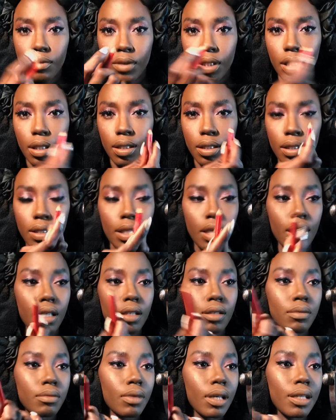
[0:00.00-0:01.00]

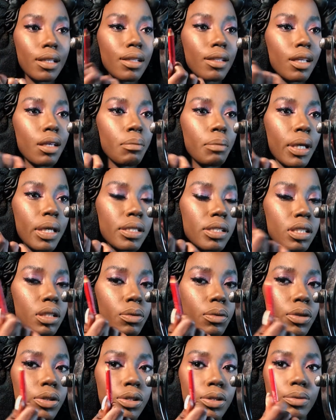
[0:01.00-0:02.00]
Anything basic will
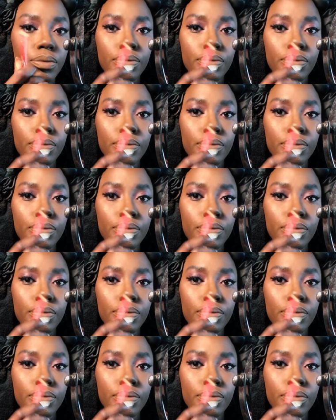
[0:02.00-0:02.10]
do.